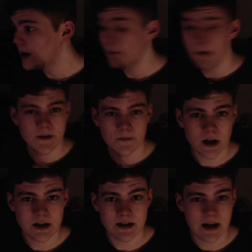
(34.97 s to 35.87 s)
in the
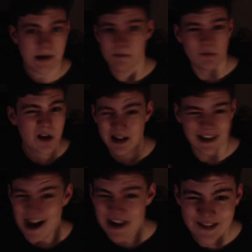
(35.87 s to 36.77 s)
front that
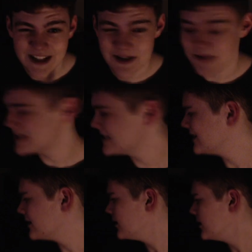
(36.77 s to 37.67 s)
kind of allows some intake.